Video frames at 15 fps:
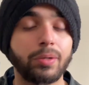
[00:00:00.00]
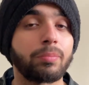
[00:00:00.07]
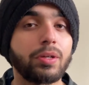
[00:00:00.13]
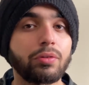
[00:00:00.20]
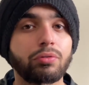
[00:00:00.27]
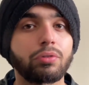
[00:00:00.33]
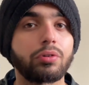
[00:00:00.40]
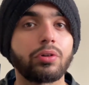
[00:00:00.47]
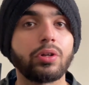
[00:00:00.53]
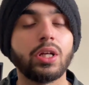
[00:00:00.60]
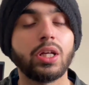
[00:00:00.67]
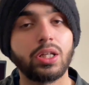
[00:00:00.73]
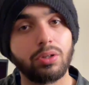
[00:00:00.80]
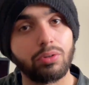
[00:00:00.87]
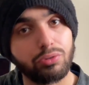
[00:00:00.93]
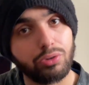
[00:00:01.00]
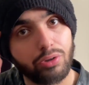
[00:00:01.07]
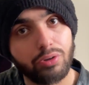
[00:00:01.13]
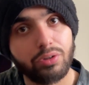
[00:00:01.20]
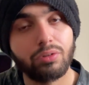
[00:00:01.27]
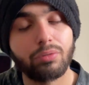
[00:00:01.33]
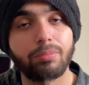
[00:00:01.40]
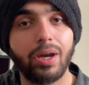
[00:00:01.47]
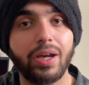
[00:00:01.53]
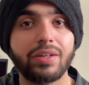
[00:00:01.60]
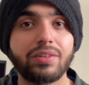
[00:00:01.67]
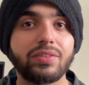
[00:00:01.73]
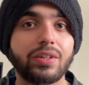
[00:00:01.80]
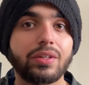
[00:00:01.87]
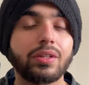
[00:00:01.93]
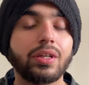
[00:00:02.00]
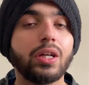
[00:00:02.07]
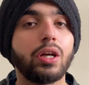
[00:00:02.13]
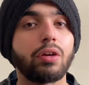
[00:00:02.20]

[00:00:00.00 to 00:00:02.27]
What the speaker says: make sure you turn your mindset